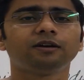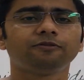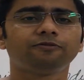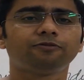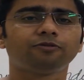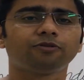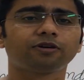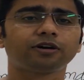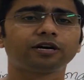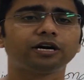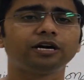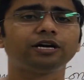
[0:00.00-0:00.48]

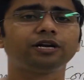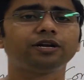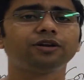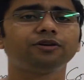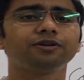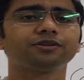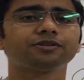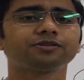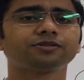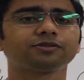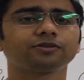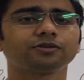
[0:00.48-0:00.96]
for
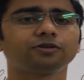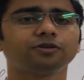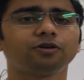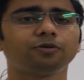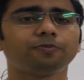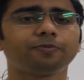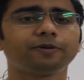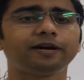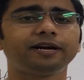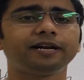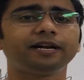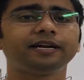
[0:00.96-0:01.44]
continuous
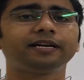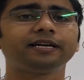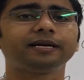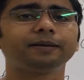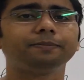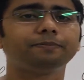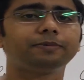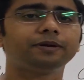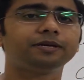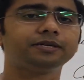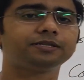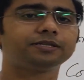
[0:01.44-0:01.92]
operating
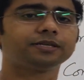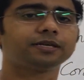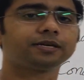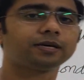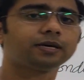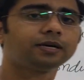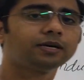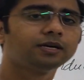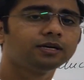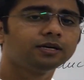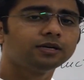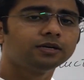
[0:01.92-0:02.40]

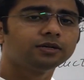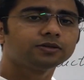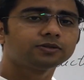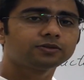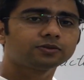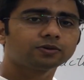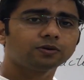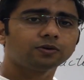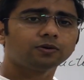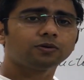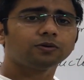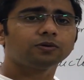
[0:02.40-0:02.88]
temperature.
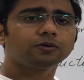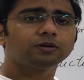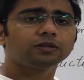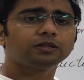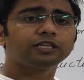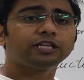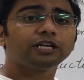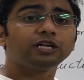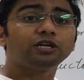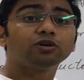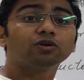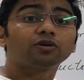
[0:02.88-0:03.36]
So
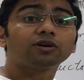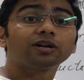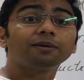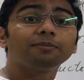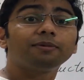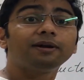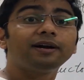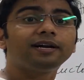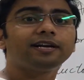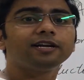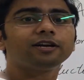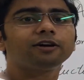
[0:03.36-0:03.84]
the
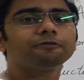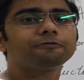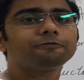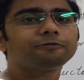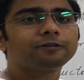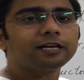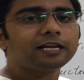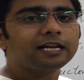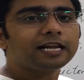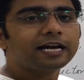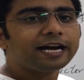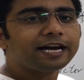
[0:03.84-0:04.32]
loadability of
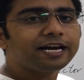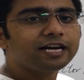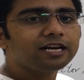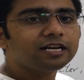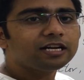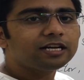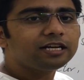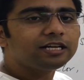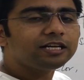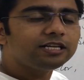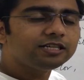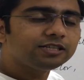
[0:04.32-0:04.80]
the
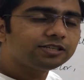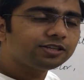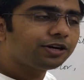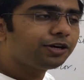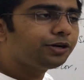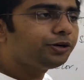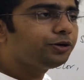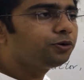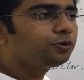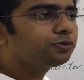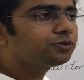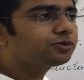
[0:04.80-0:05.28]
line is
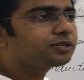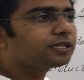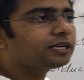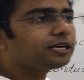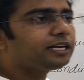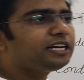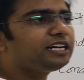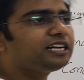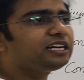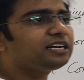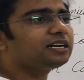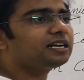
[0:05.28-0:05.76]
reduced
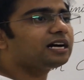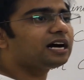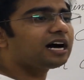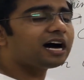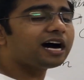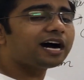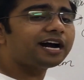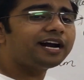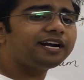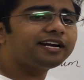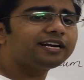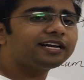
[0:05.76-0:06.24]
in
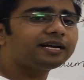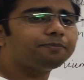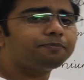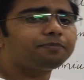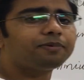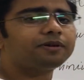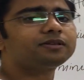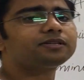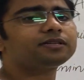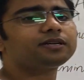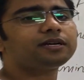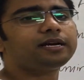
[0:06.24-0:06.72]
high
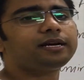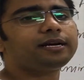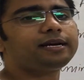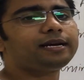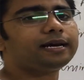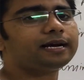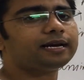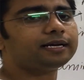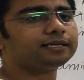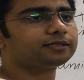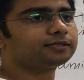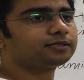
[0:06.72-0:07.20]
temperature
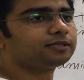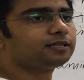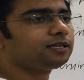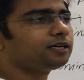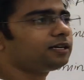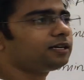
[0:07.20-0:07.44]
areas.